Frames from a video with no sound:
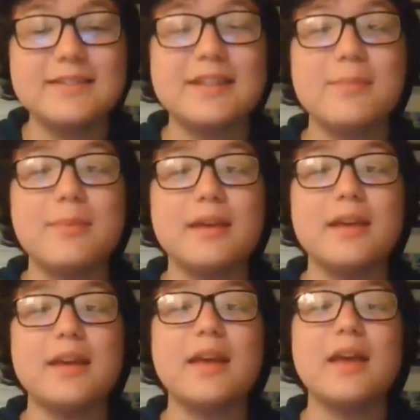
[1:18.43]
gonna
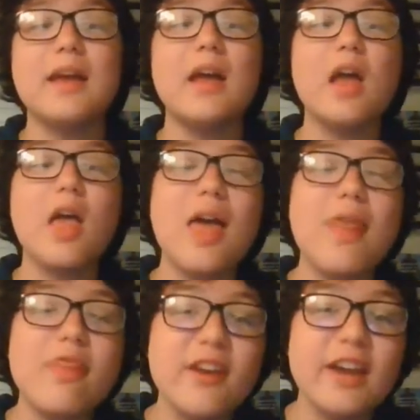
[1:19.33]
be
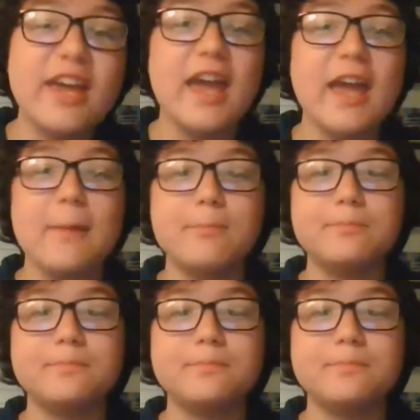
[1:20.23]
The Game.